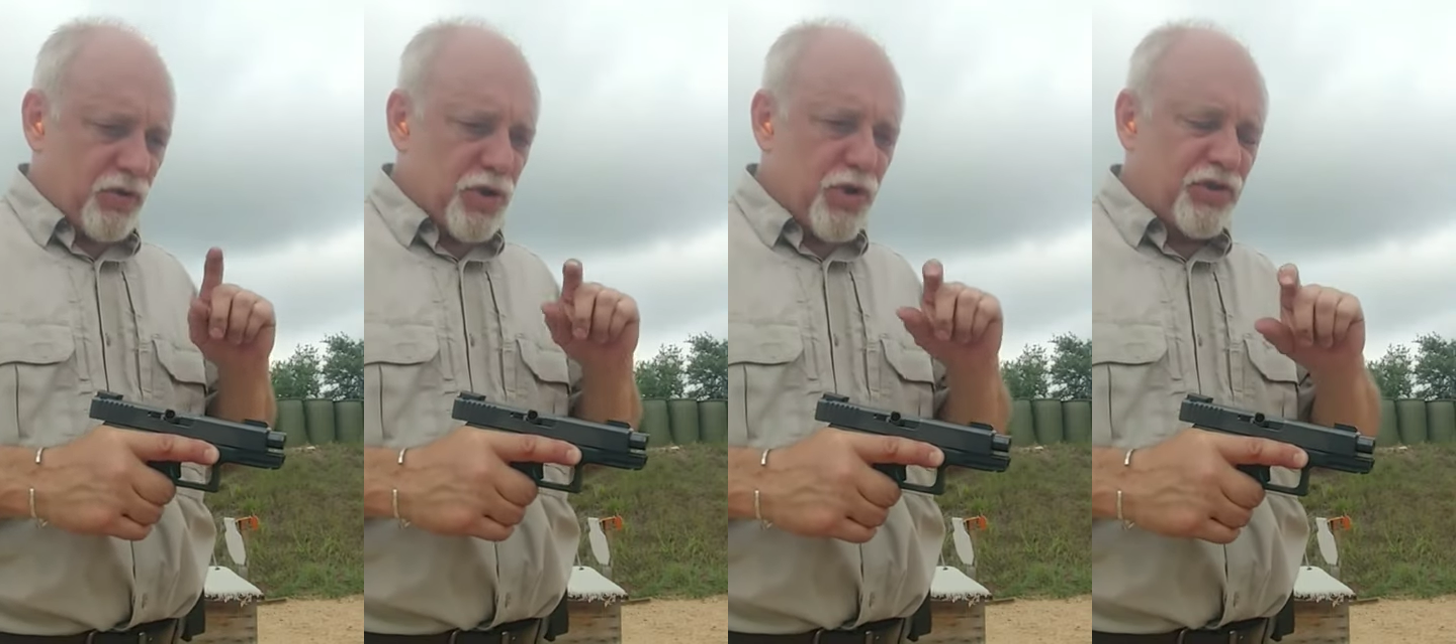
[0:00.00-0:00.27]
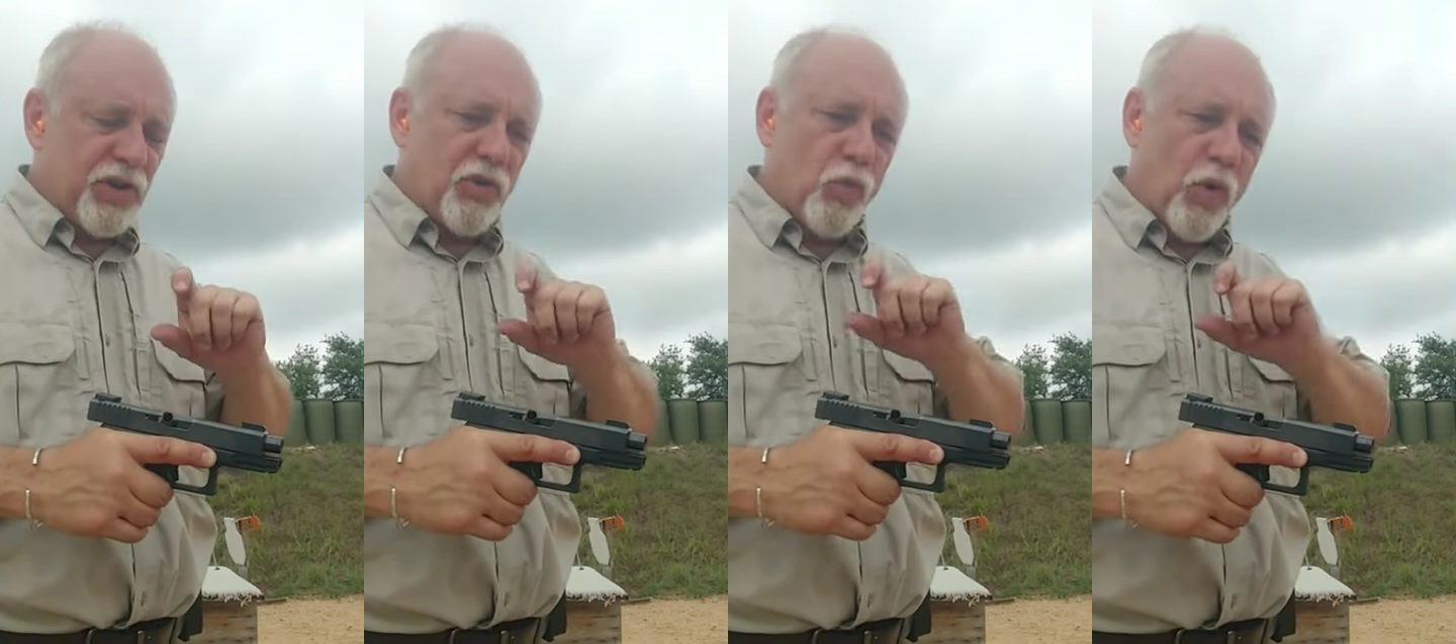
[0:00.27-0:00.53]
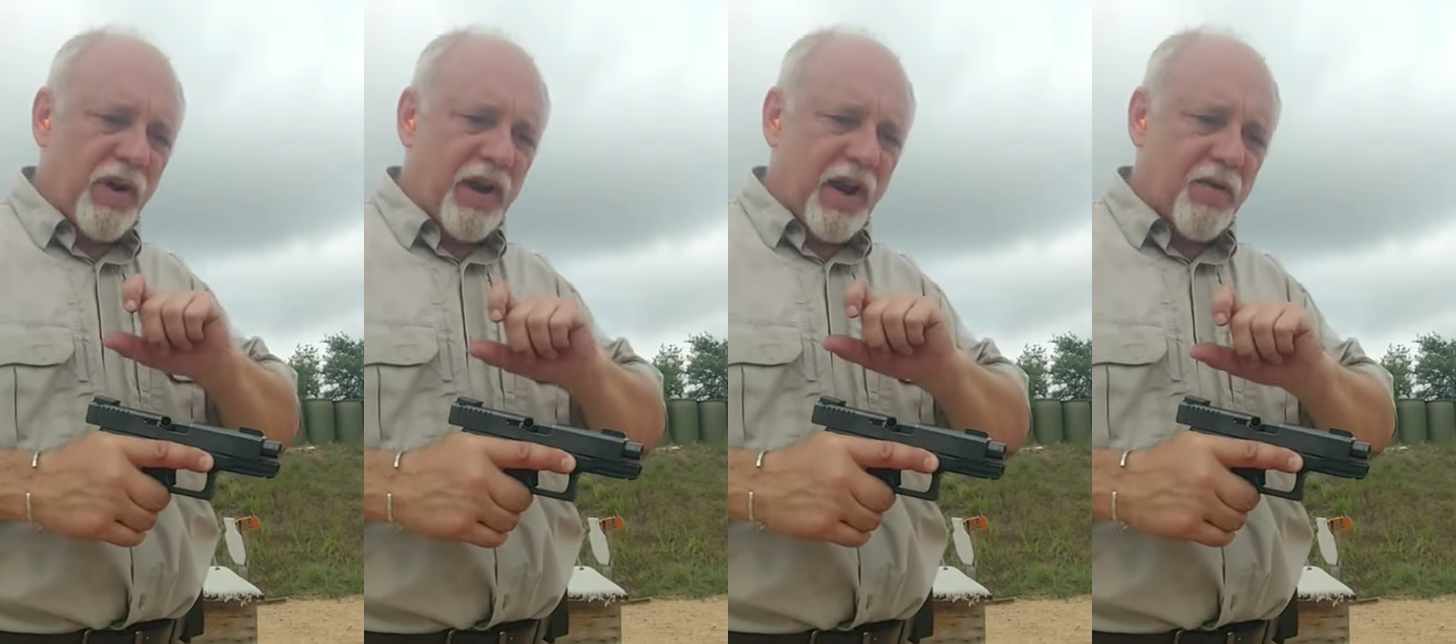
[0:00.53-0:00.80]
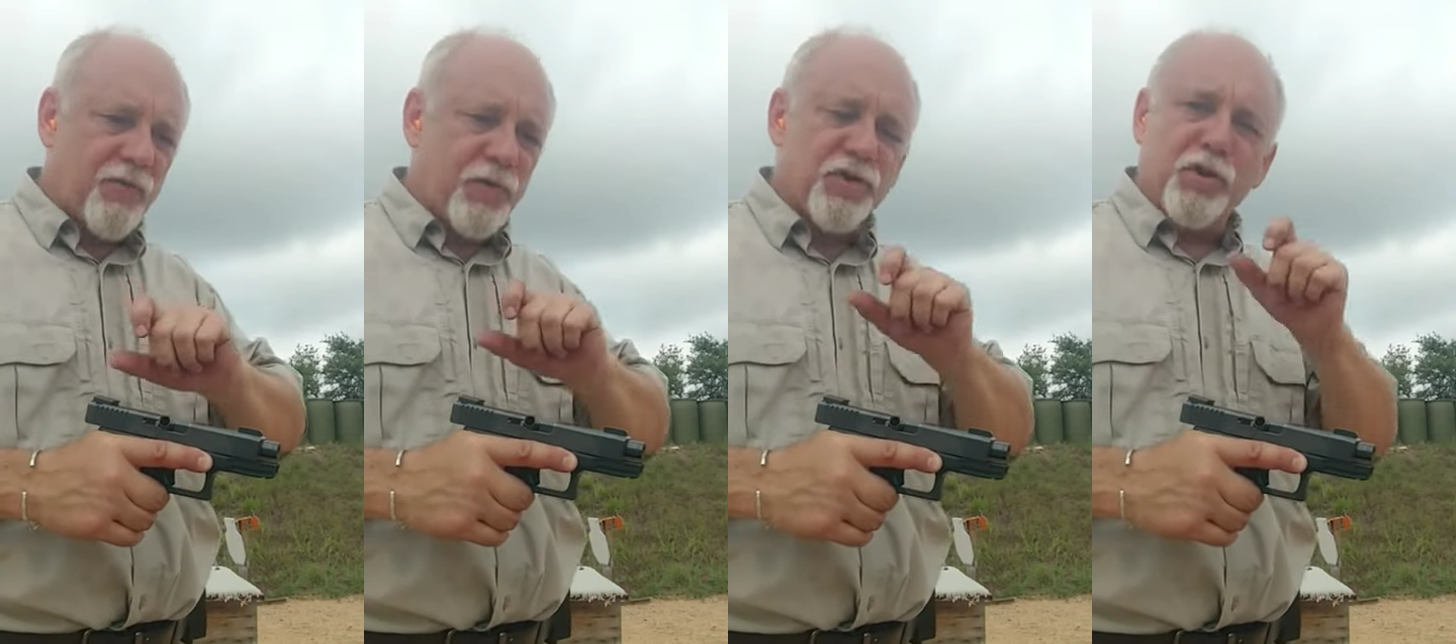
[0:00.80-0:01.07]
using
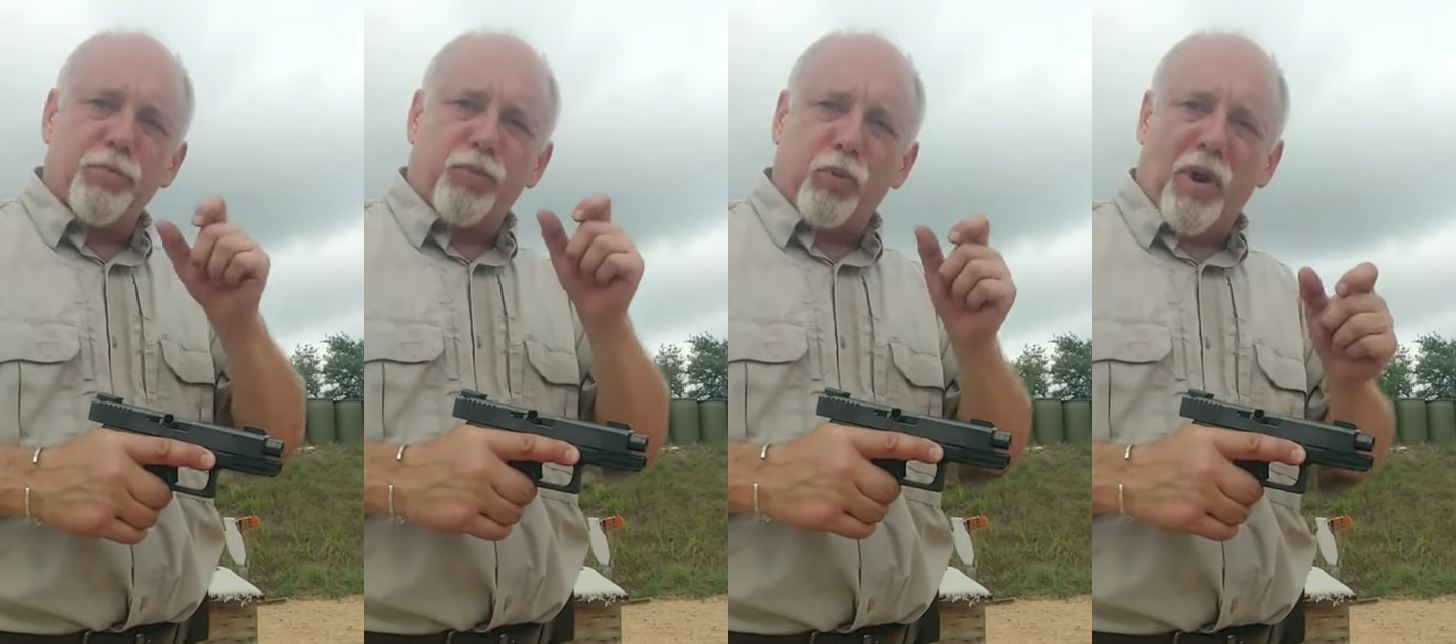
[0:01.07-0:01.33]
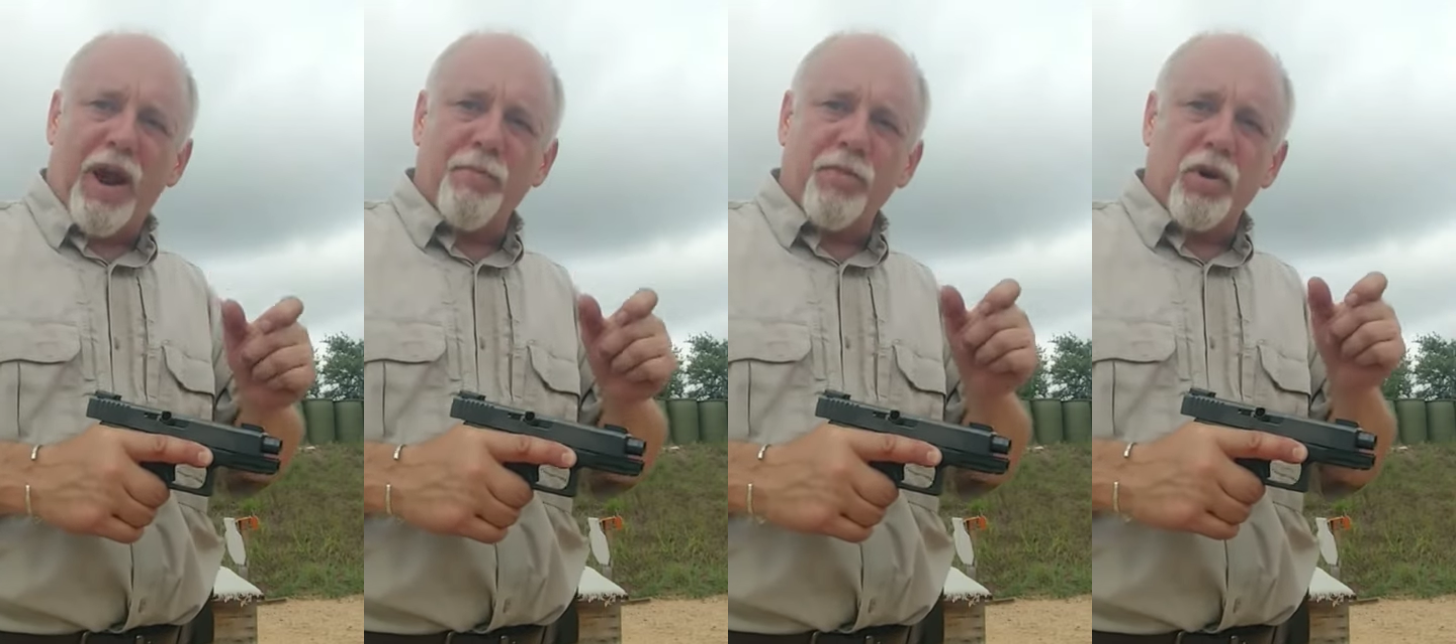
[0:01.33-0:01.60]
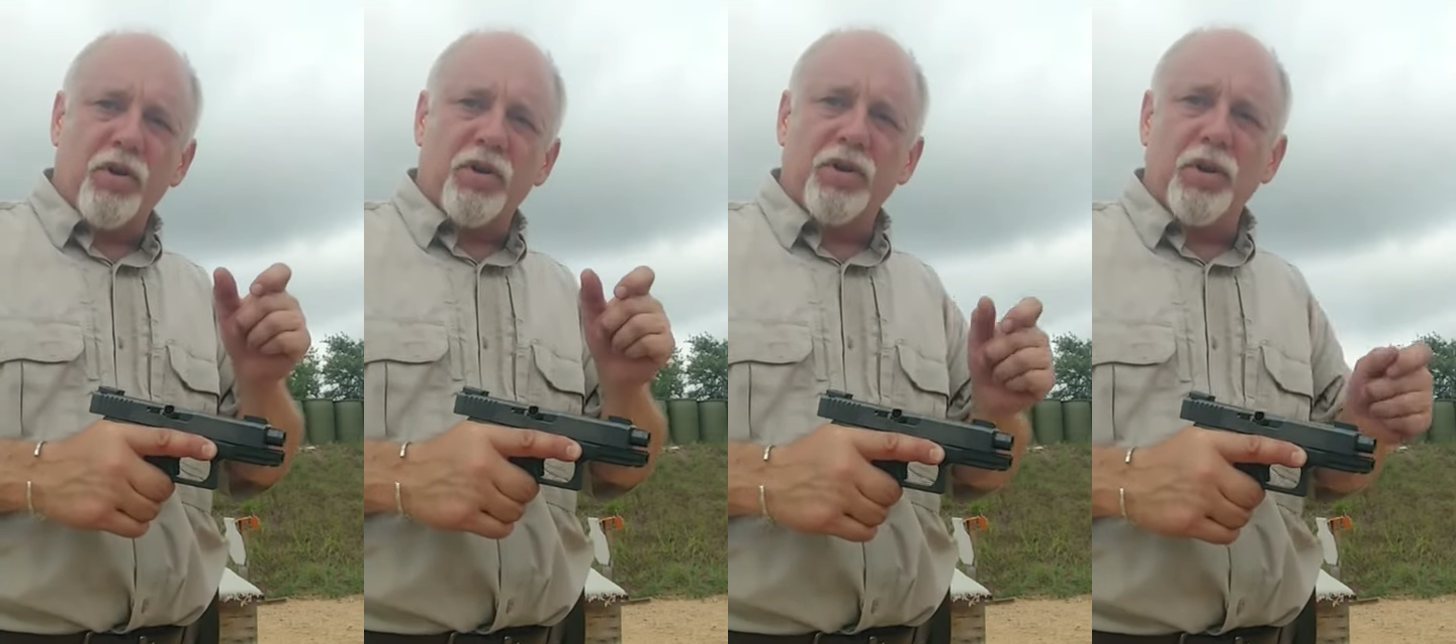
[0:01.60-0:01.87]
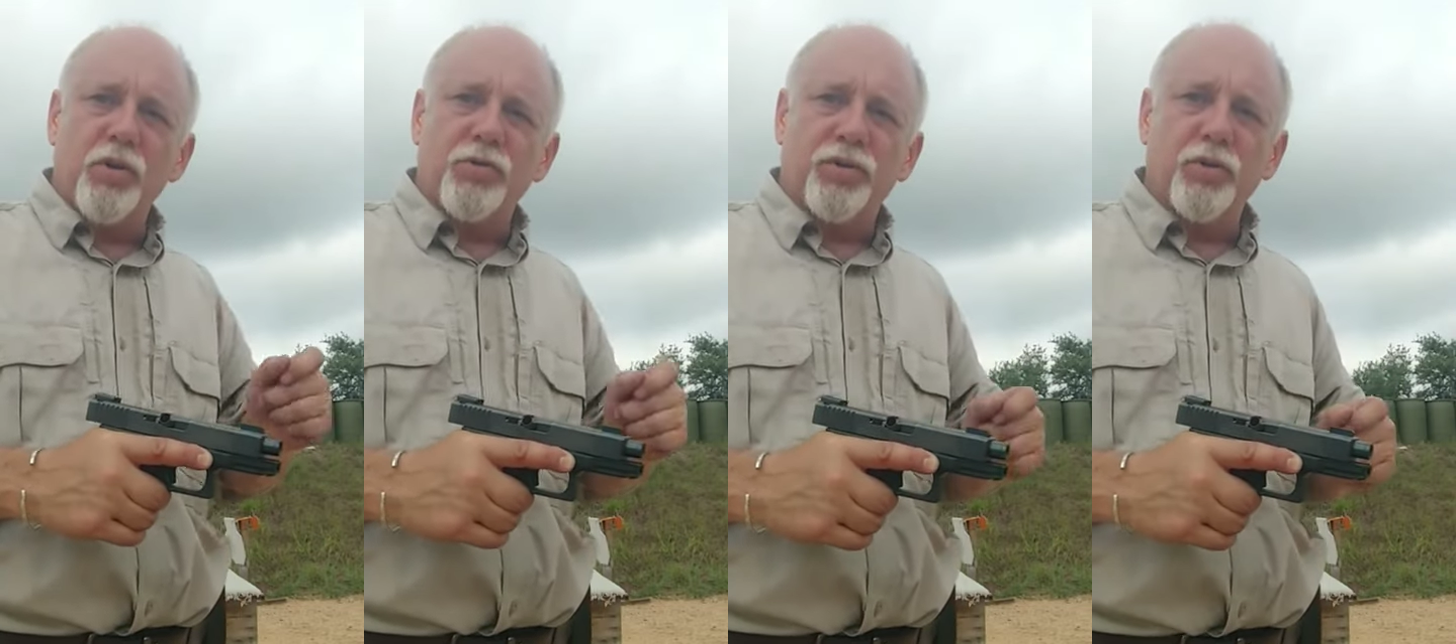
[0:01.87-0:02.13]
whatever your primary
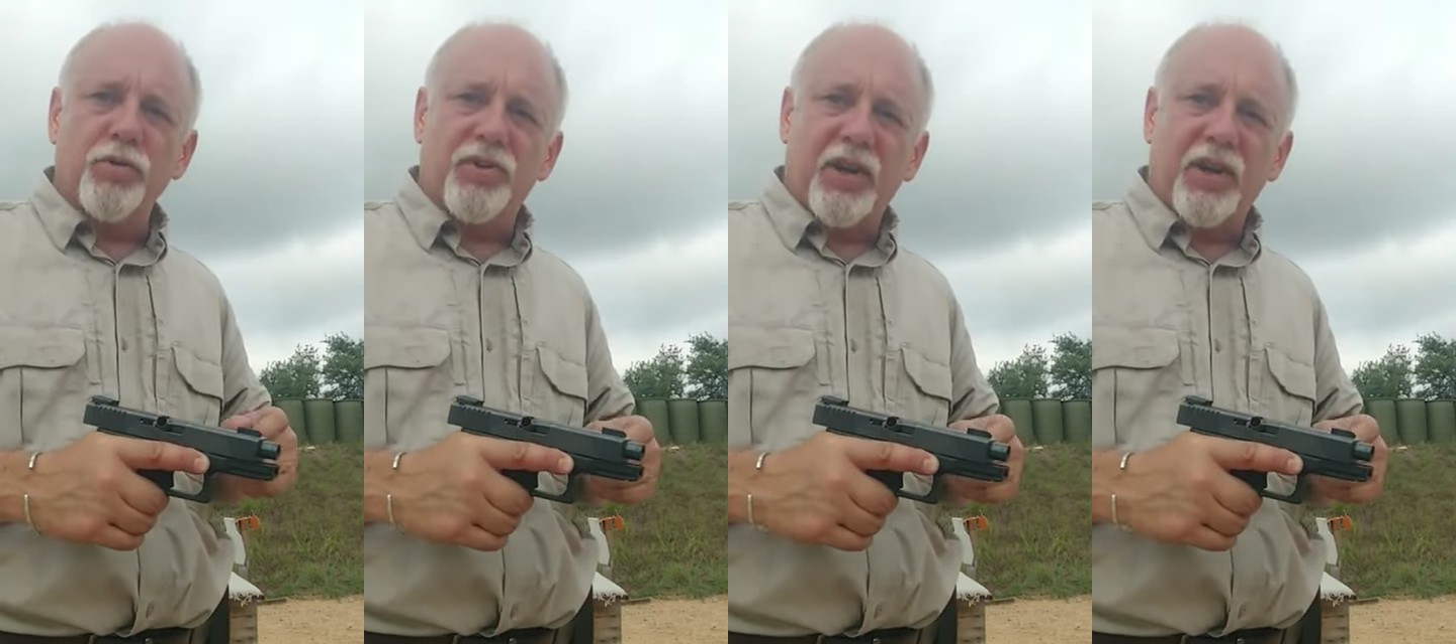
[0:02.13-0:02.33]
go-to